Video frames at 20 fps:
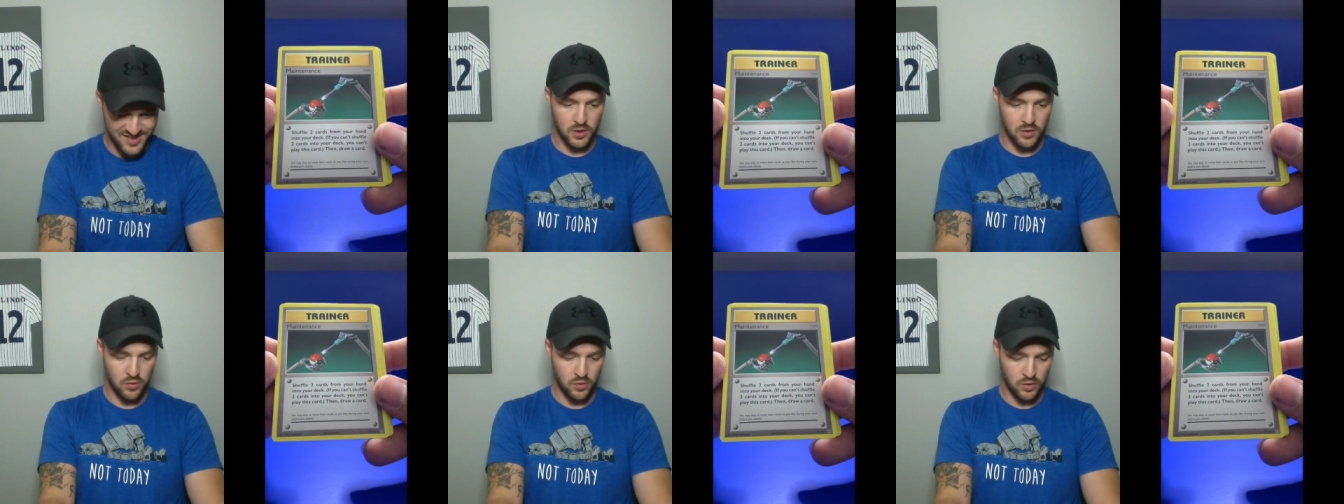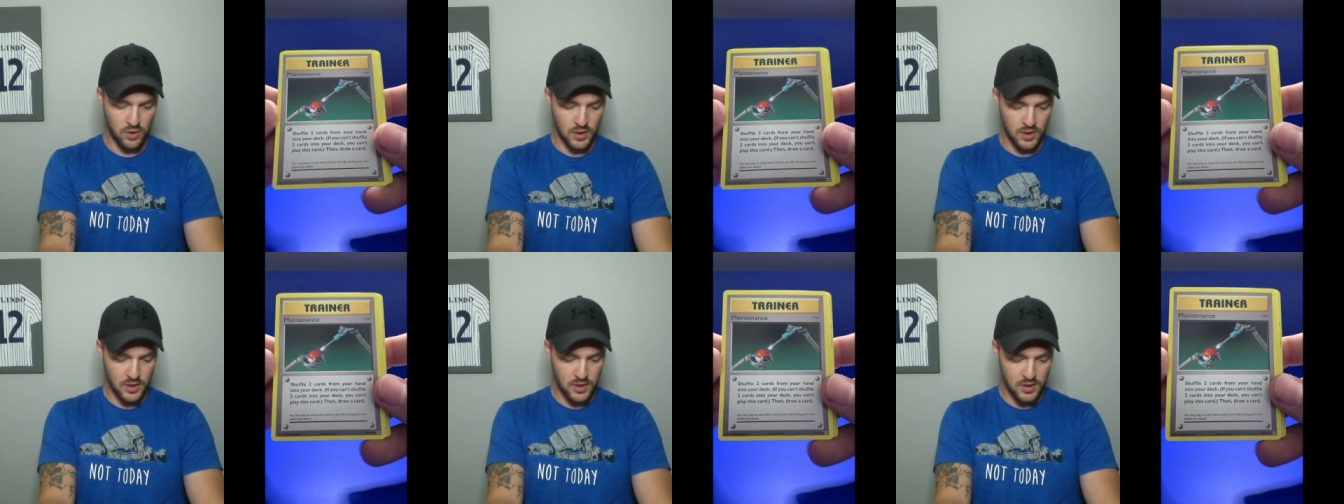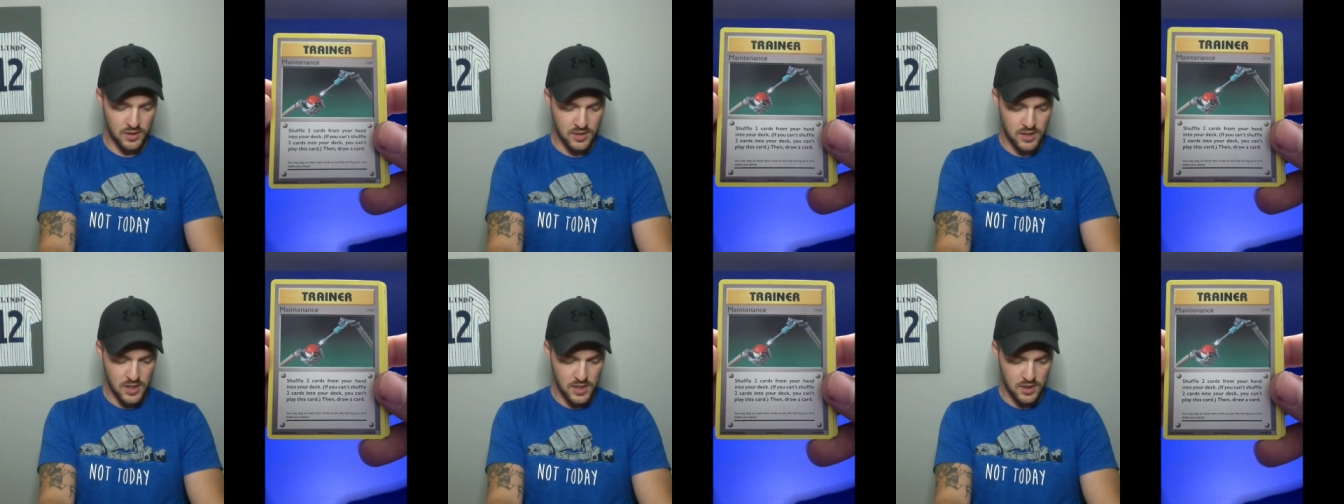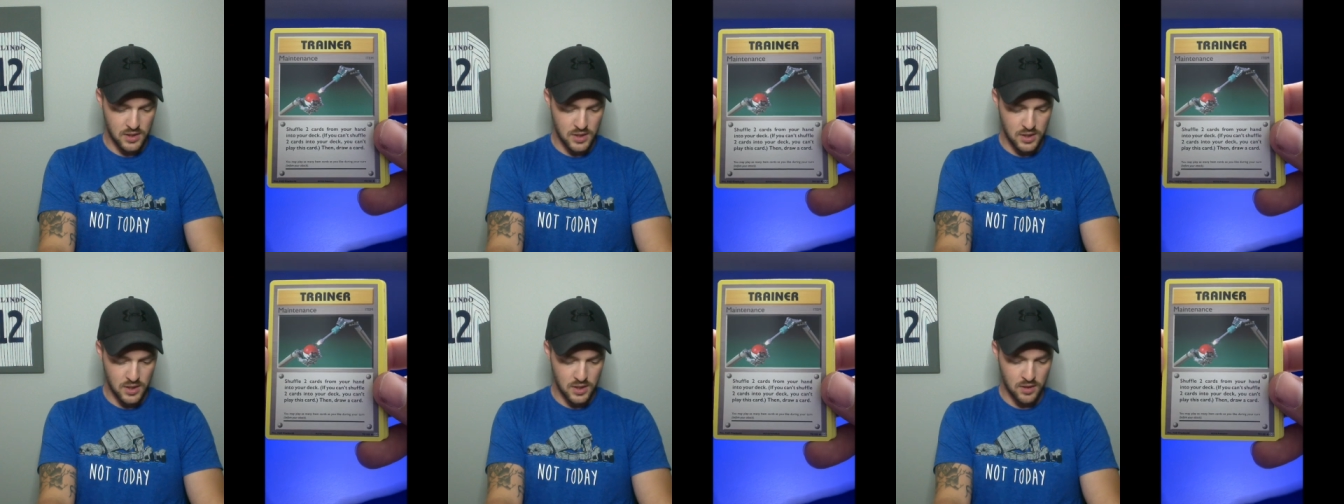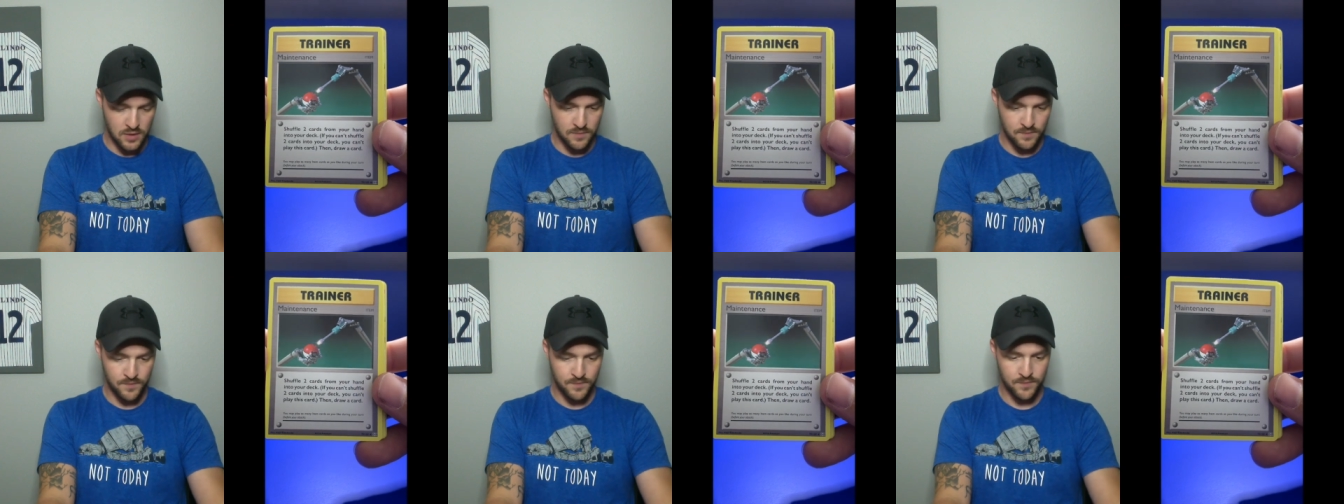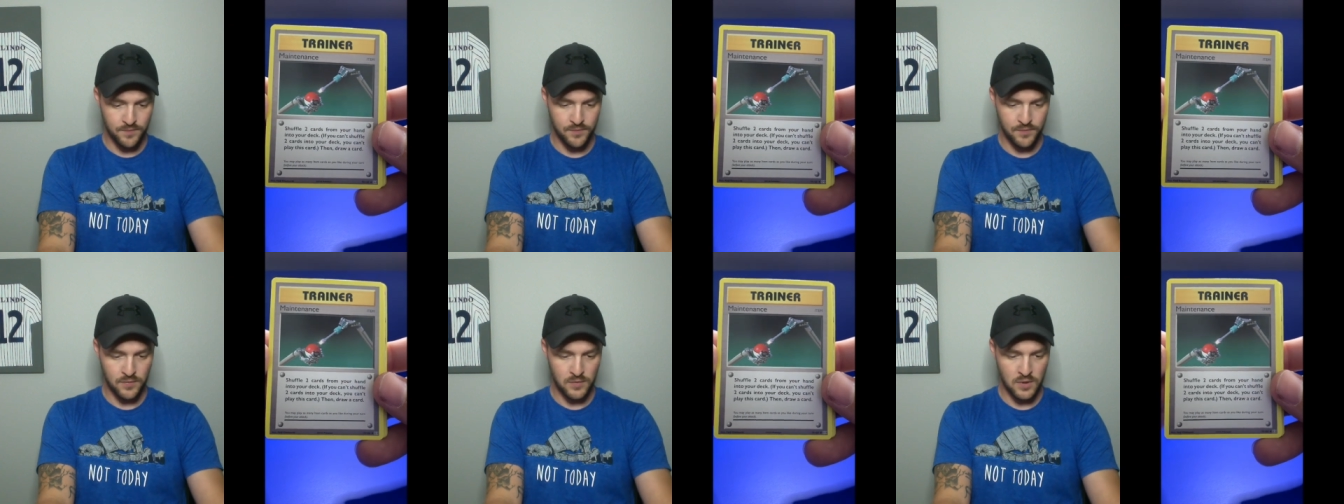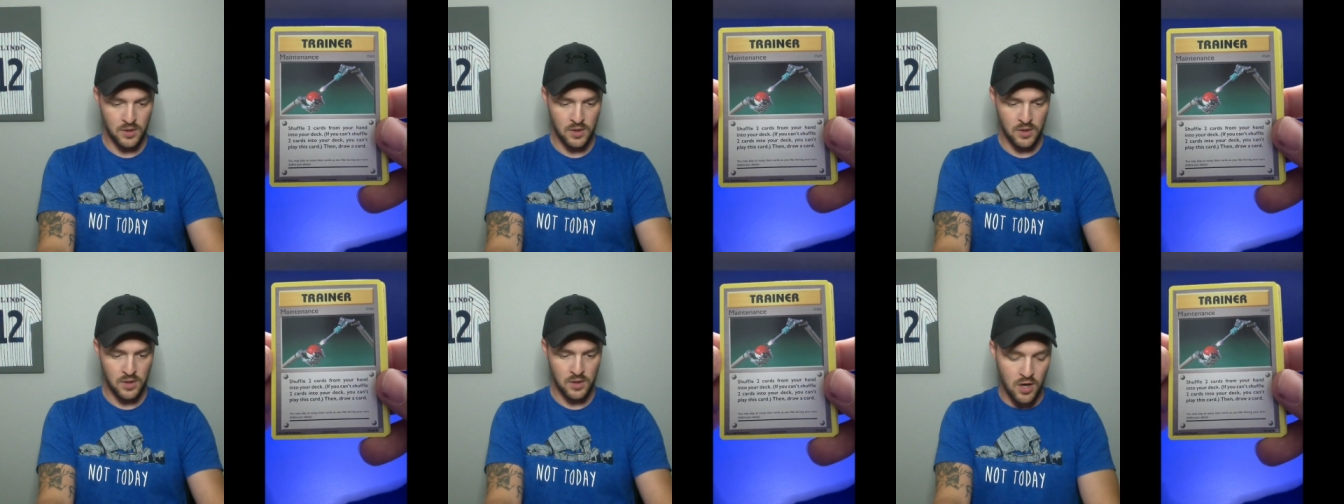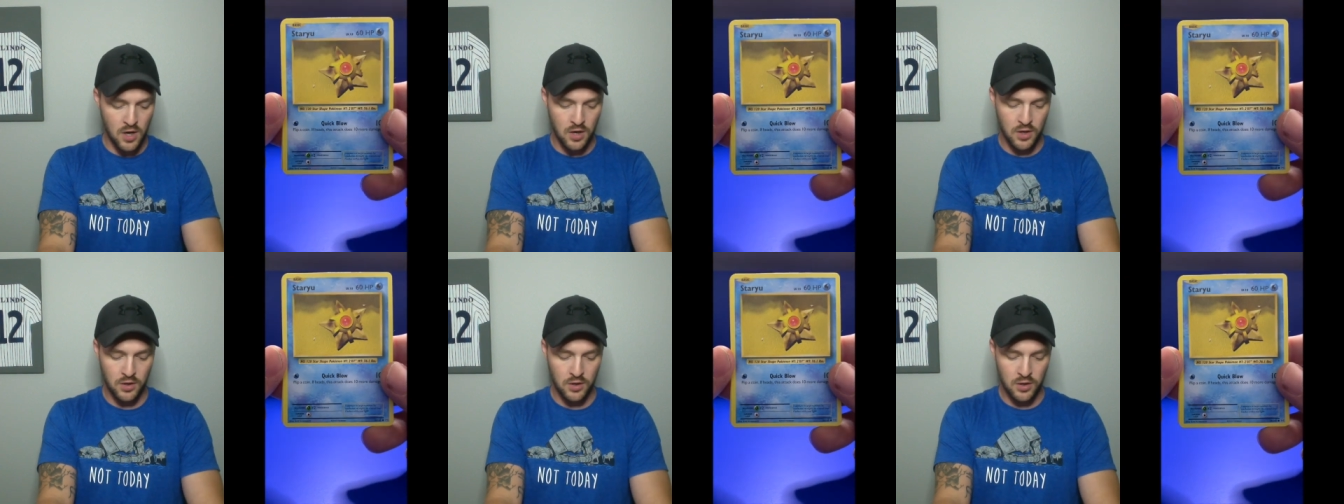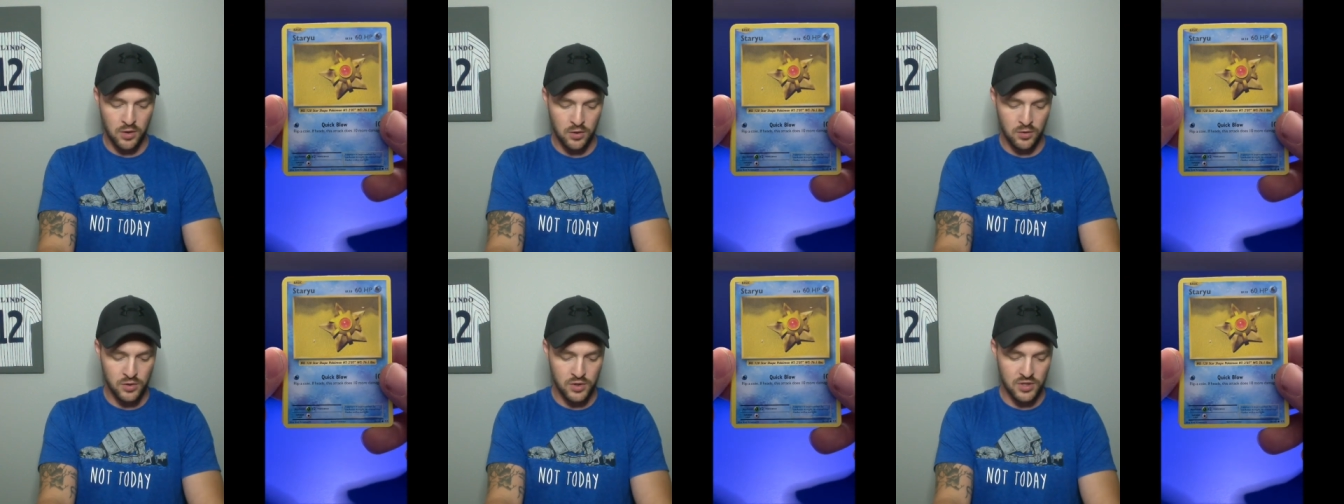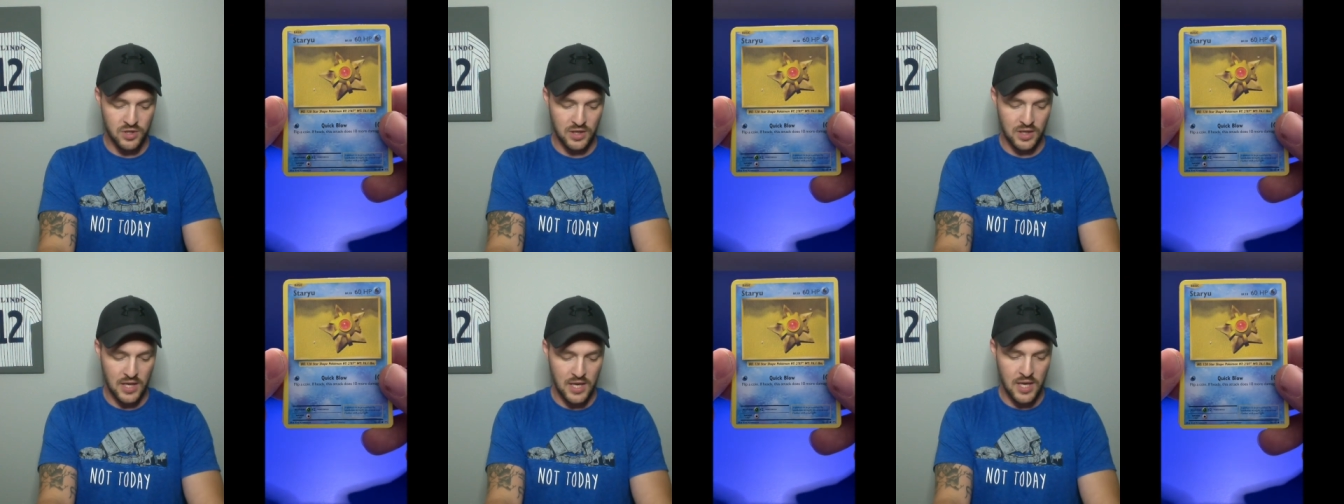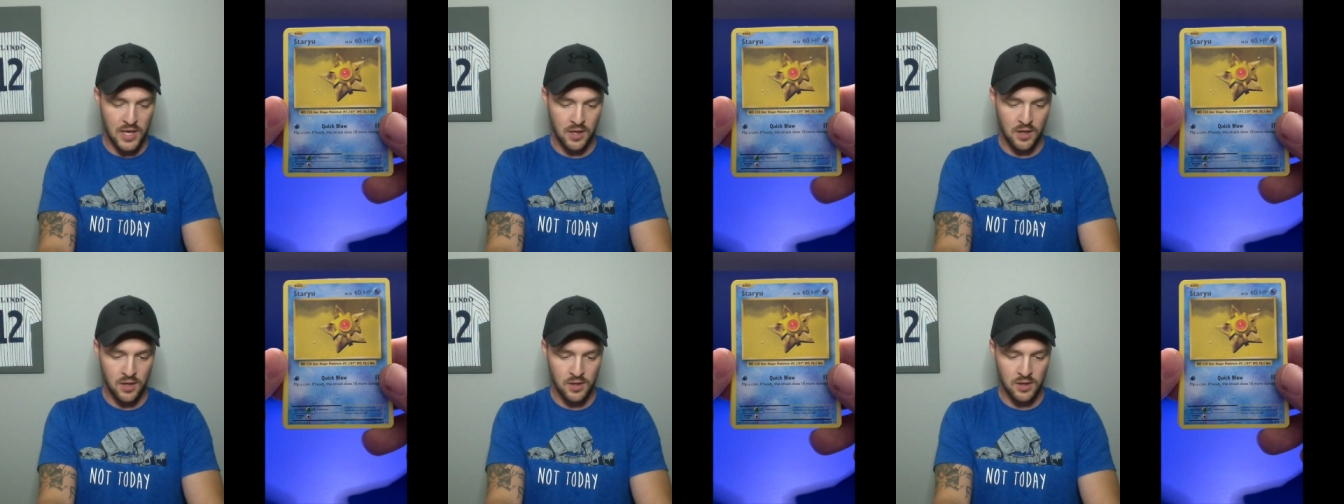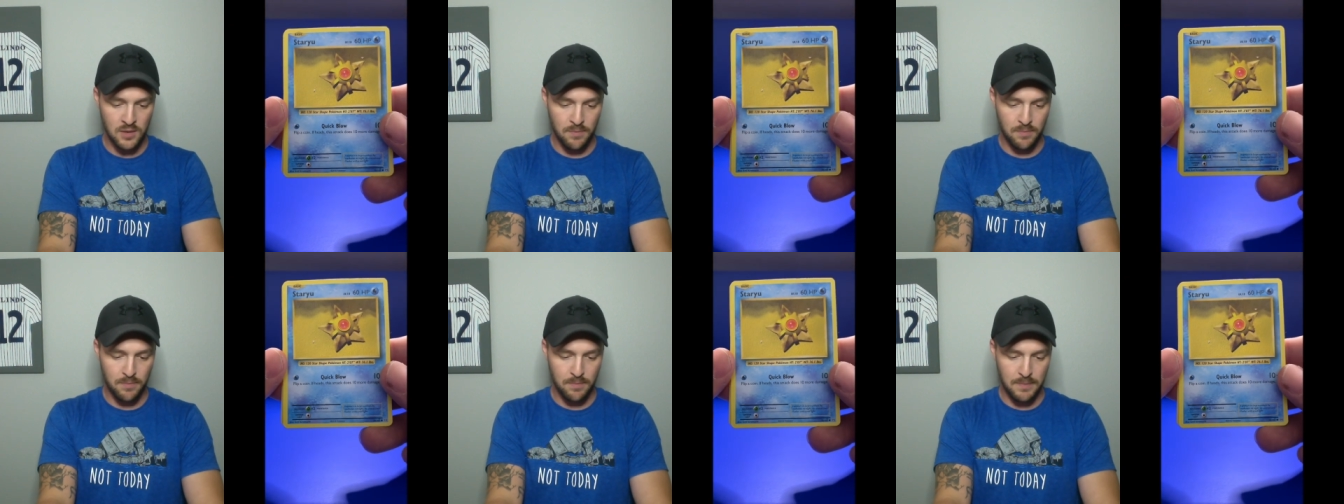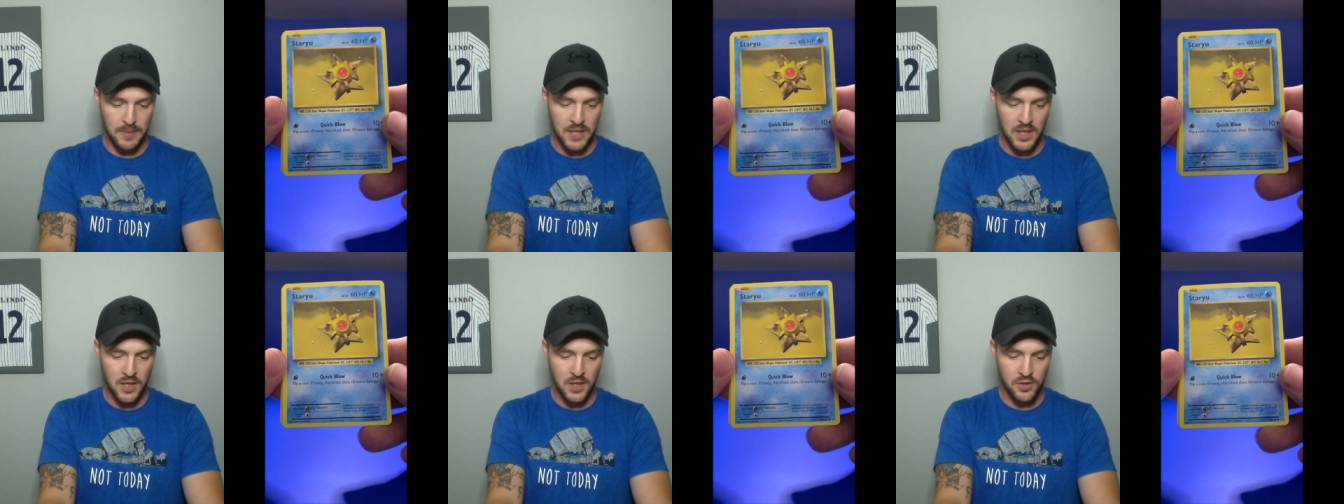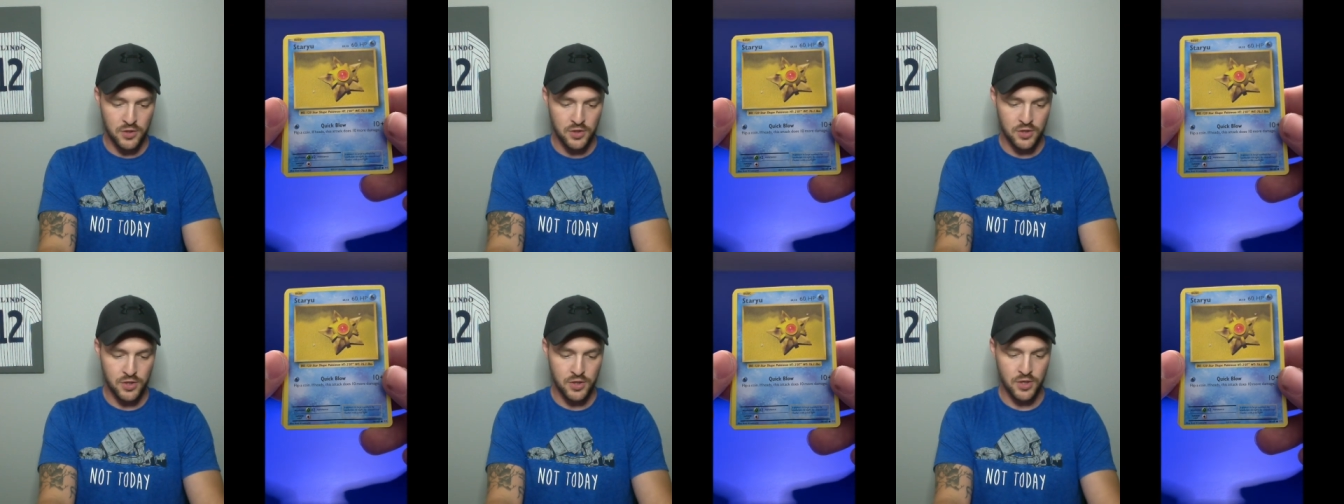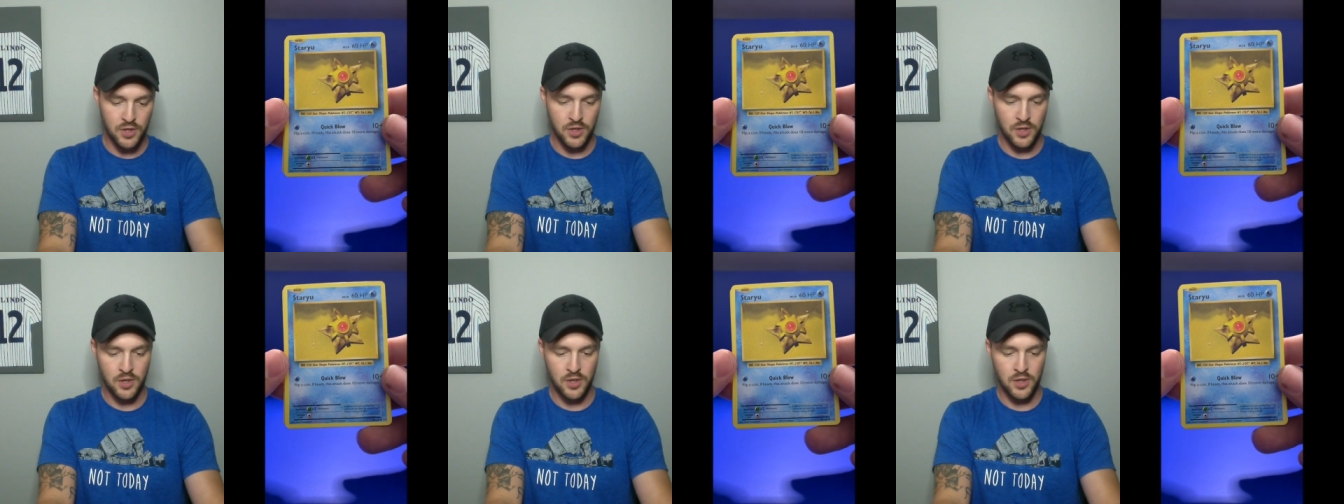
Cool looking design there. Are you just laying on the beach?